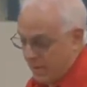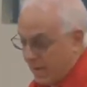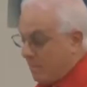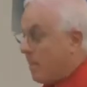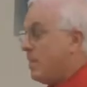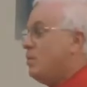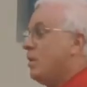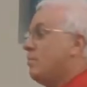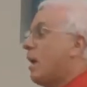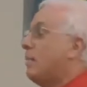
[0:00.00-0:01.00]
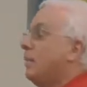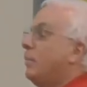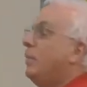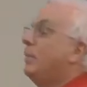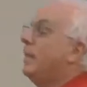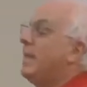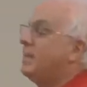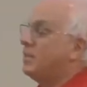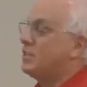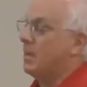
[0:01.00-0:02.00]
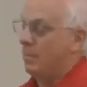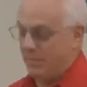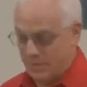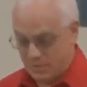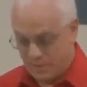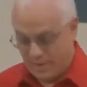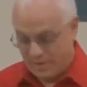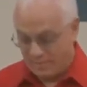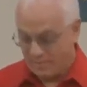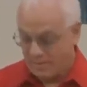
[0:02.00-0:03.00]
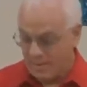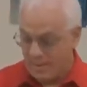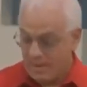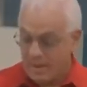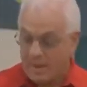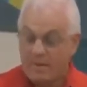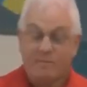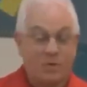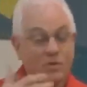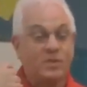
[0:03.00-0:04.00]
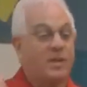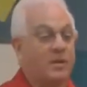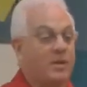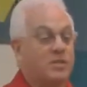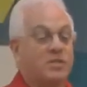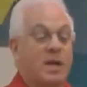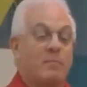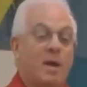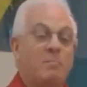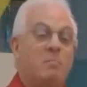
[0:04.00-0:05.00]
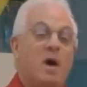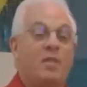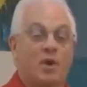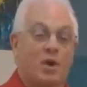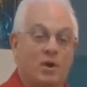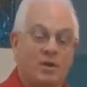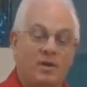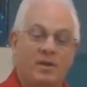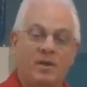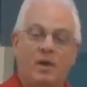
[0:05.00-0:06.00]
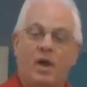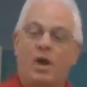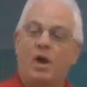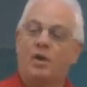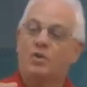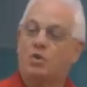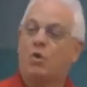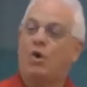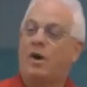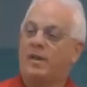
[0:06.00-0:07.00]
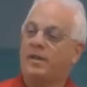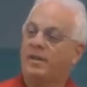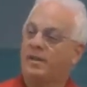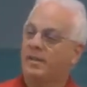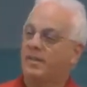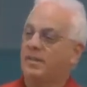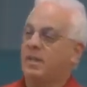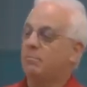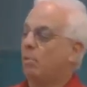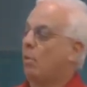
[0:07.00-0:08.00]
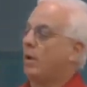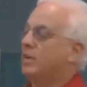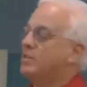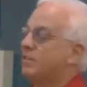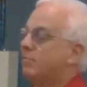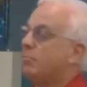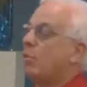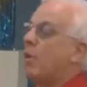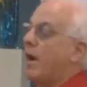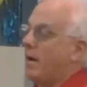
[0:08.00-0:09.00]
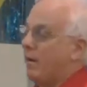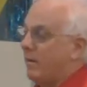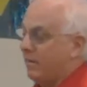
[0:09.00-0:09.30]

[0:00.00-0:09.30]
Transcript: And maybe you can probably relate to some of this, right? First thing is, is that my mother taught the importance of prayer.